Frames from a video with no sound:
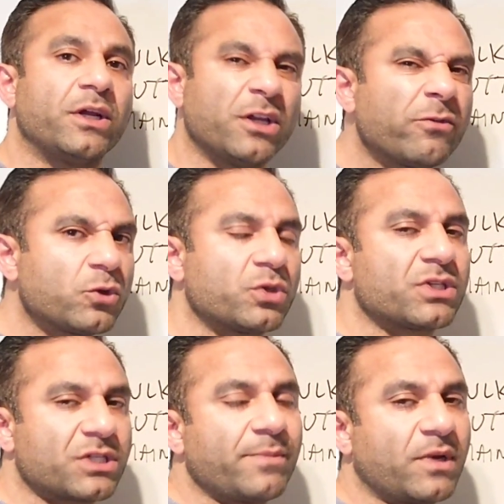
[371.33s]
enough to
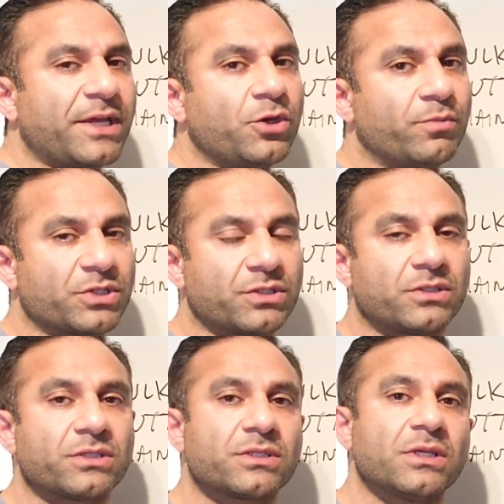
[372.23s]
stimulate your
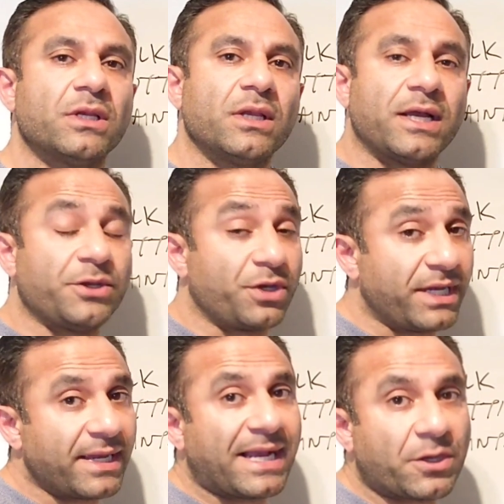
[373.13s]
muscles, and you're
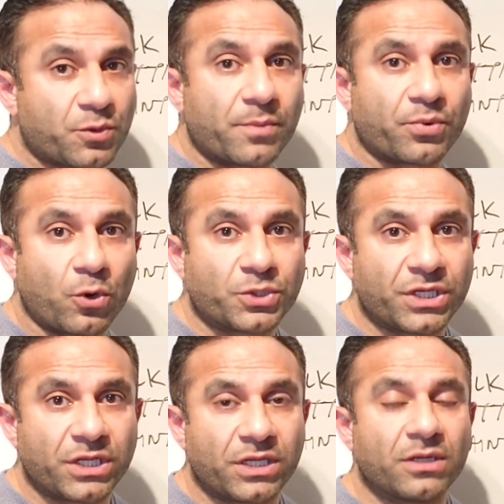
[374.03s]
getting adequate
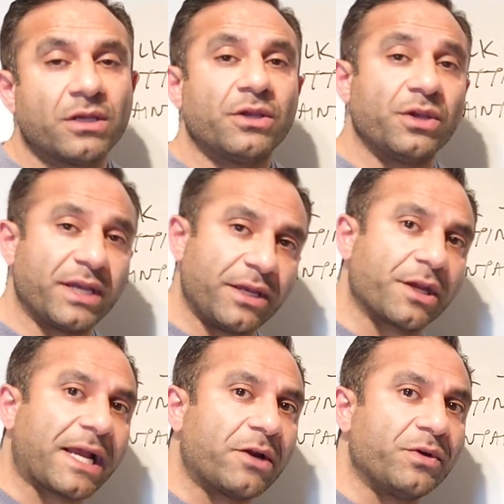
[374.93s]
protein in, you're
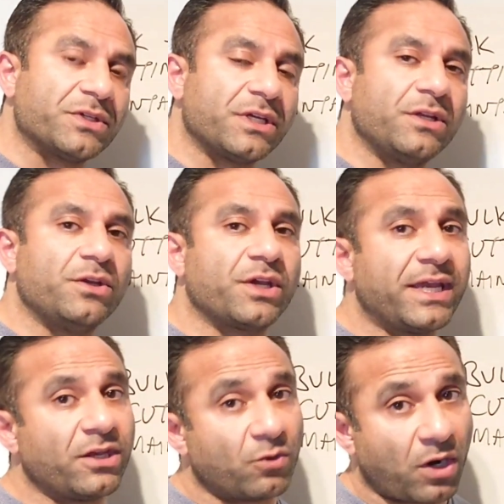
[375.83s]
getting your calories in, you're
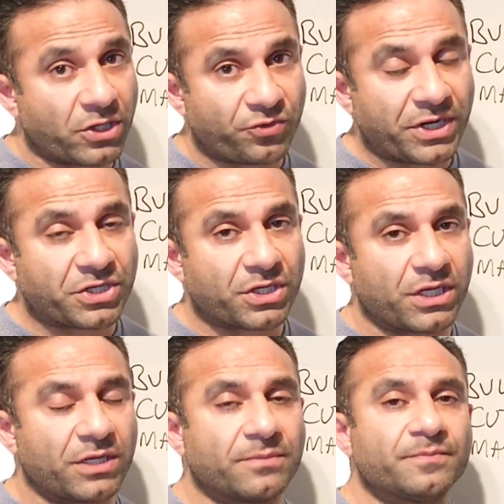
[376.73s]
getting your
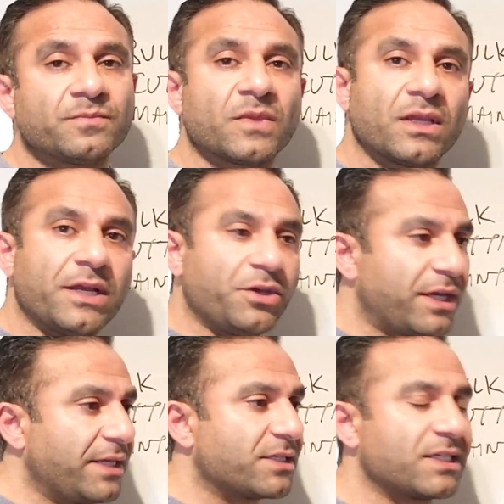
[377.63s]
hydration in, and
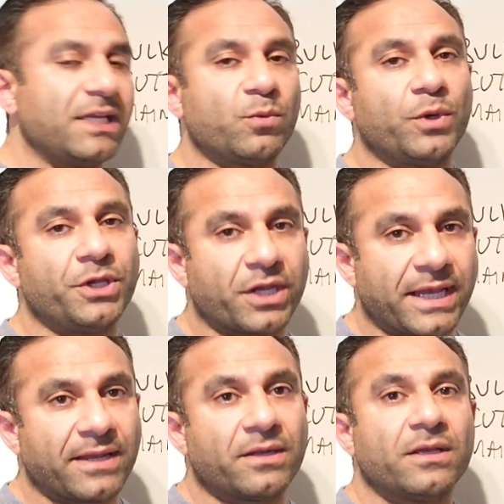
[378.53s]
you're getting sleep where you
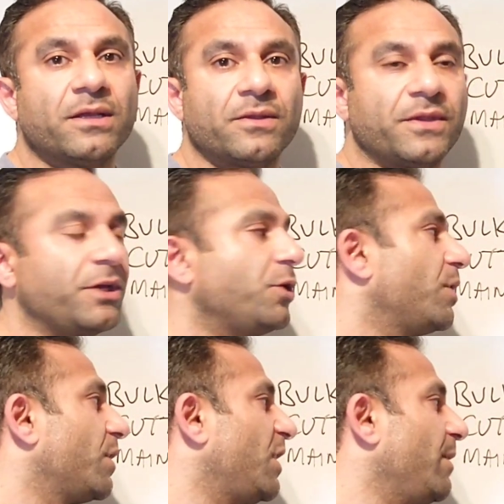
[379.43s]
can, then
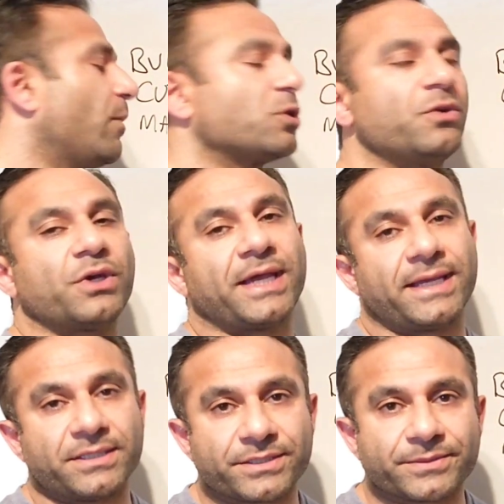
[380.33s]
you're going to keep most of your
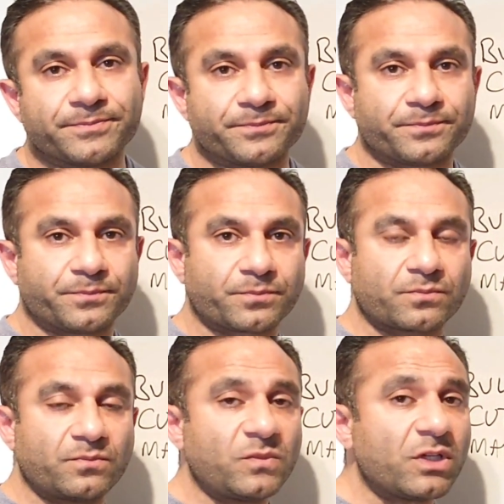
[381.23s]
gains.
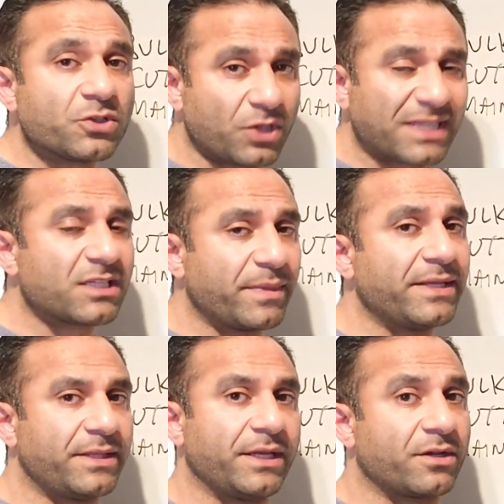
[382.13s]
So that's the
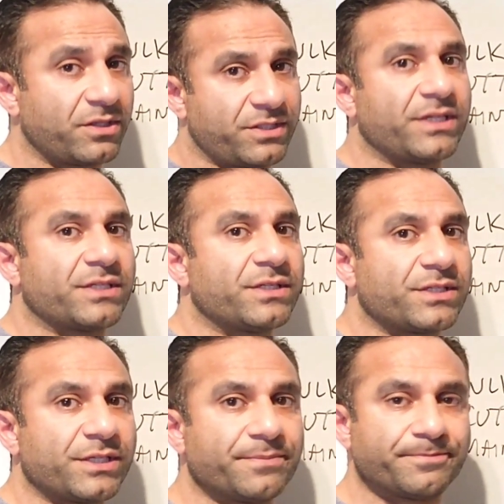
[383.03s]
main thing,
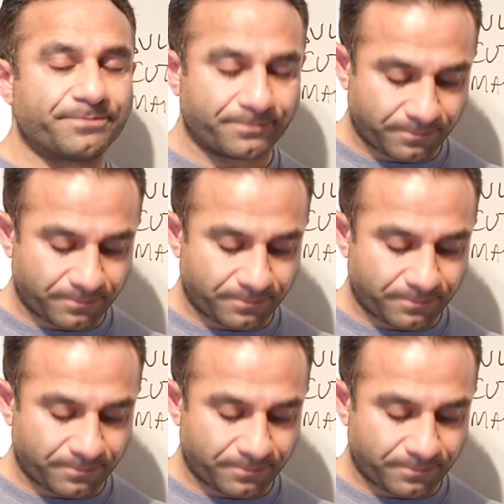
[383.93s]
consistency.